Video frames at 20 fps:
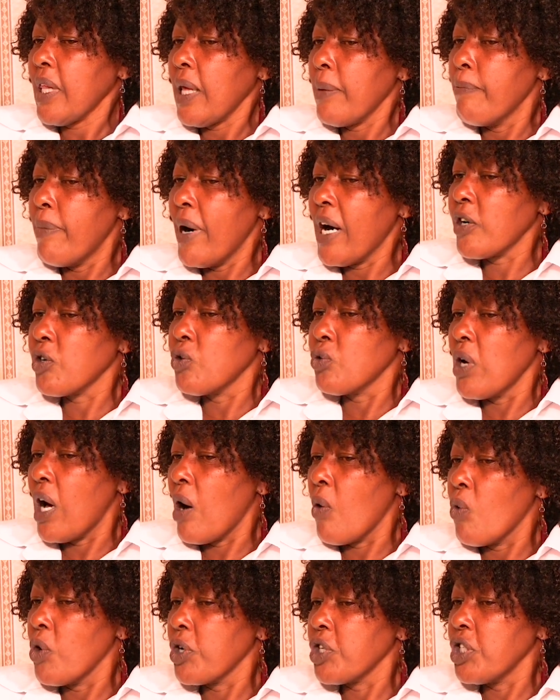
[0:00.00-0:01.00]
back to
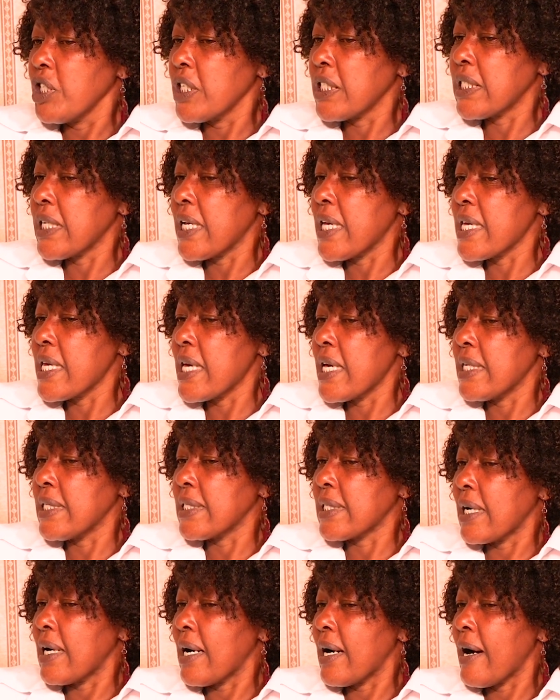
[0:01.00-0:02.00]
now what you're saying
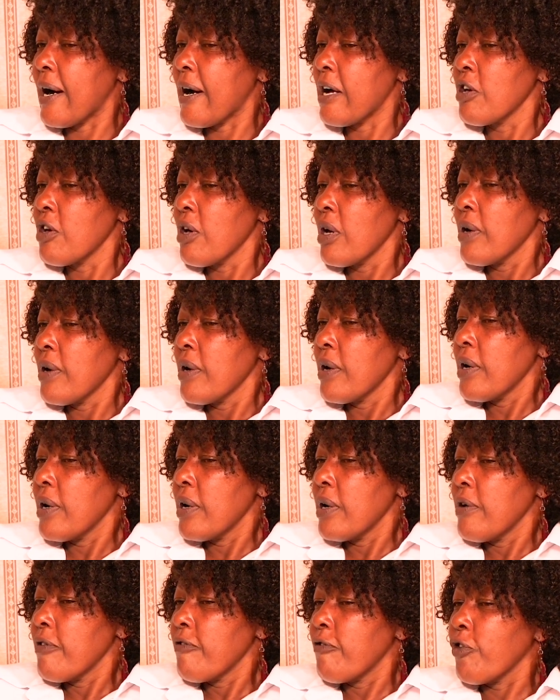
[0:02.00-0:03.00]
is
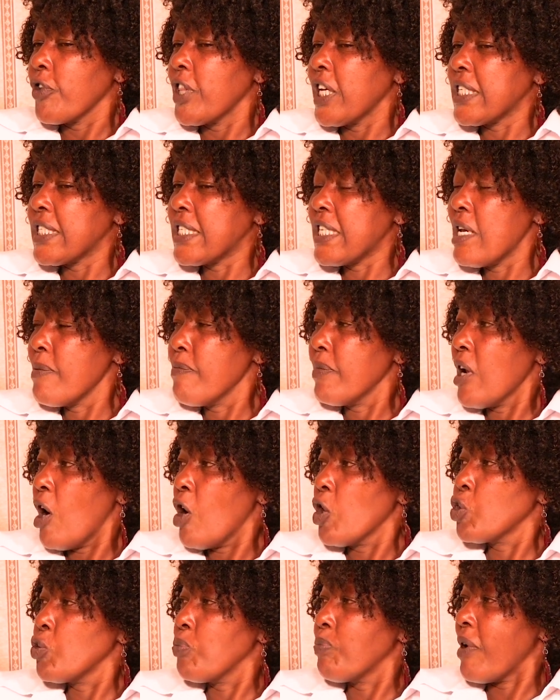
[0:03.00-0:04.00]
for the team now
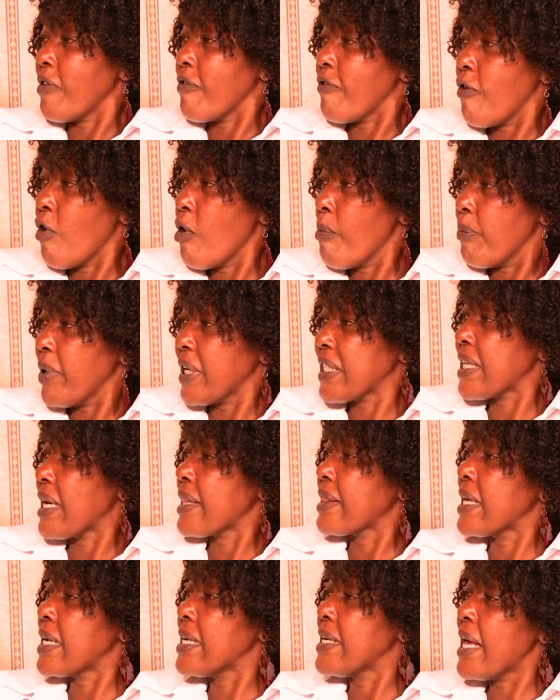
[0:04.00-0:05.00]
to perform better,
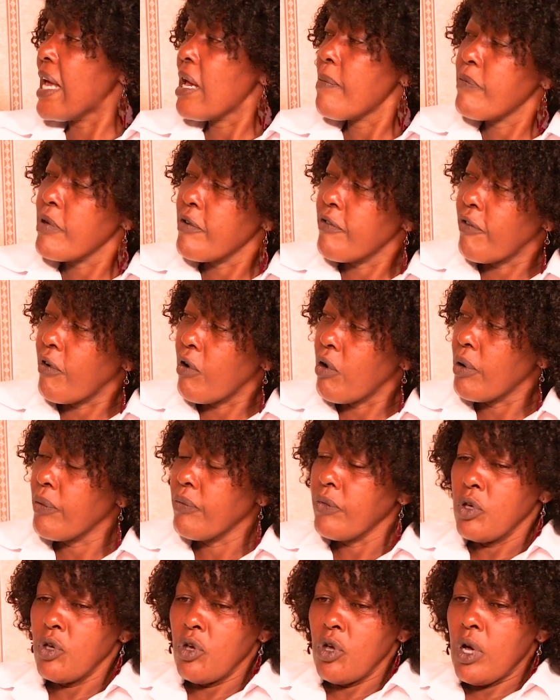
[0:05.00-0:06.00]
the day before,
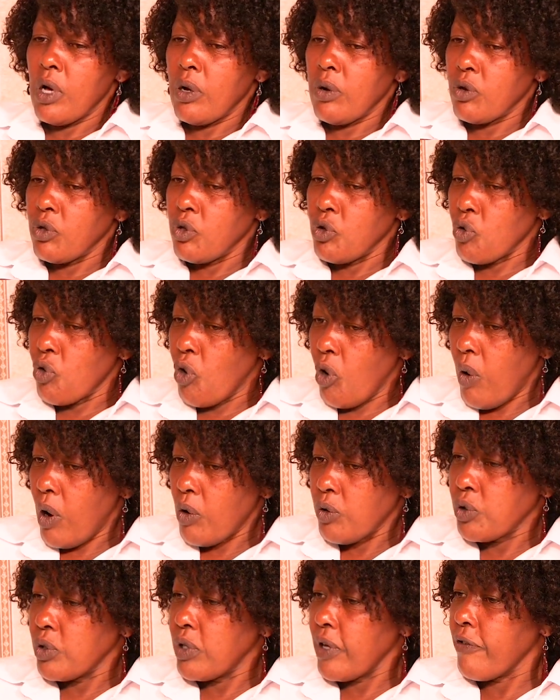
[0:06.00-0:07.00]
you go
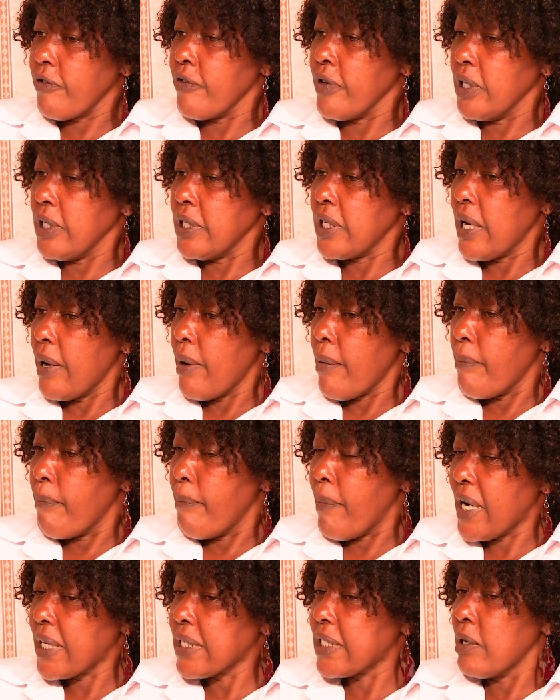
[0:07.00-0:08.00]
out to the field,
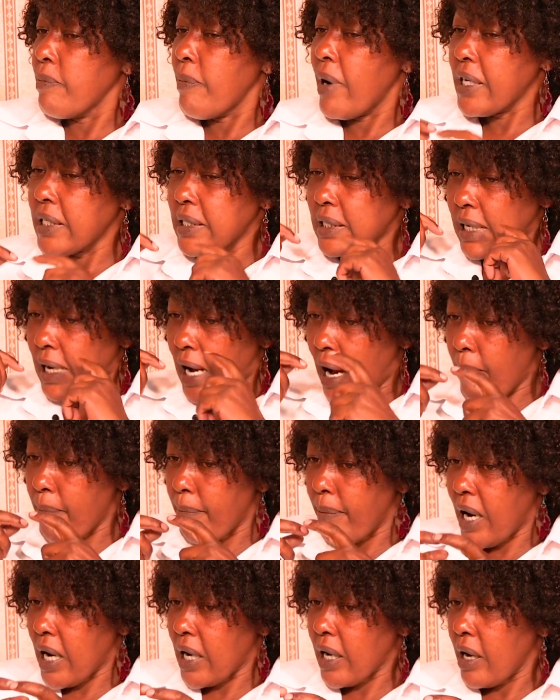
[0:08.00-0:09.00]
maximize, come
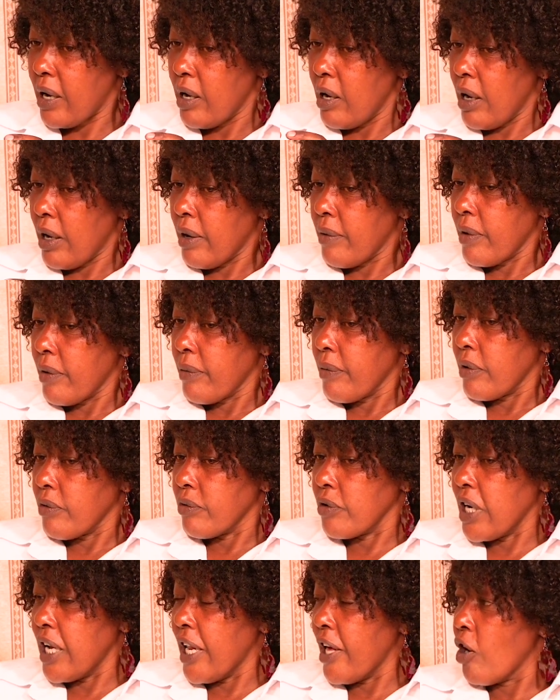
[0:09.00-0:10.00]
back,
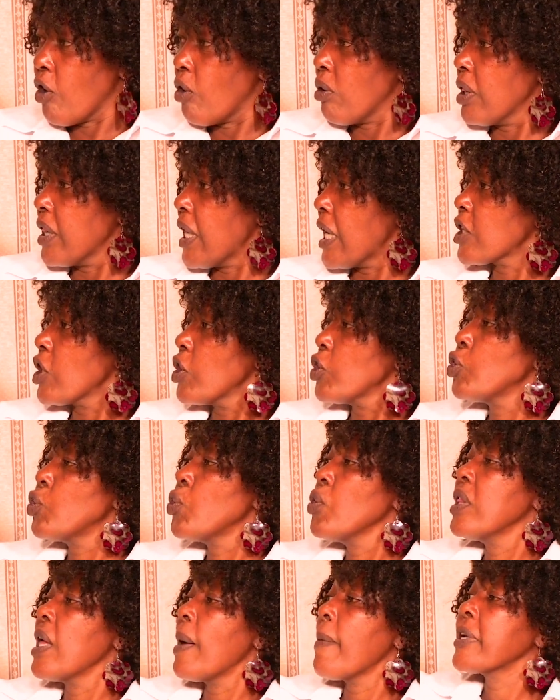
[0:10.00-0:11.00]
relay all that
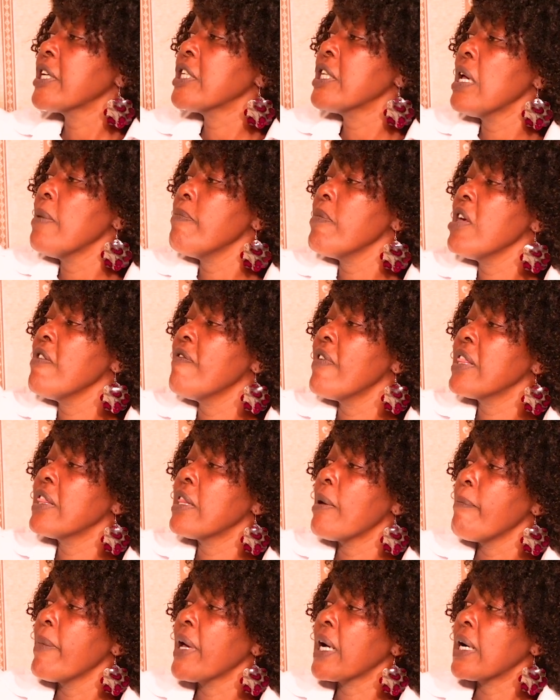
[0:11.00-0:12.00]
to the team, even
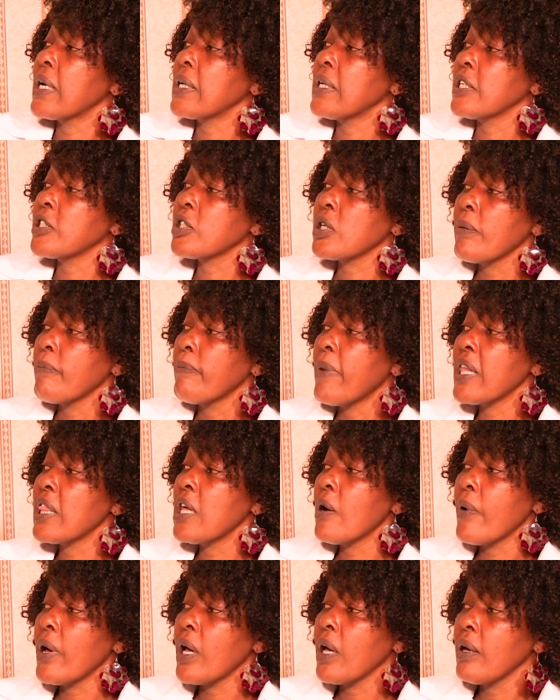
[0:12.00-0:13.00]
the mechanics. By
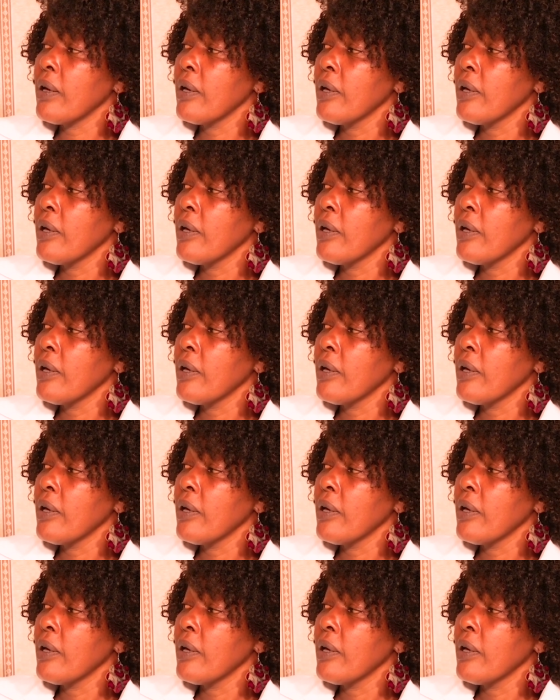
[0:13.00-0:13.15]
the way,